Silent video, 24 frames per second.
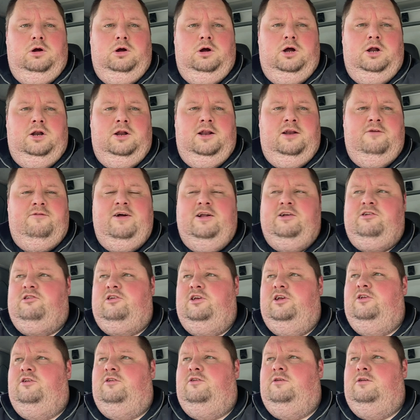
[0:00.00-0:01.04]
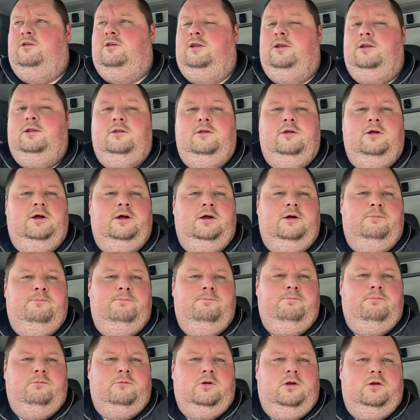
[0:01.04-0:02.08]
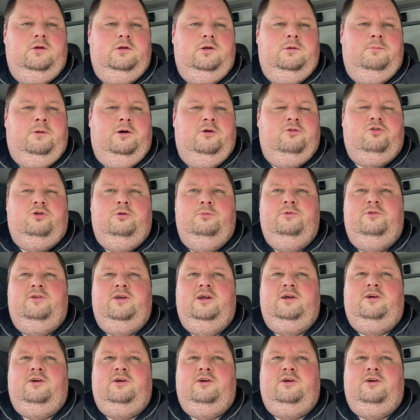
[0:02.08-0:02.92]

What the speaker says: and then eventually the boss come and said,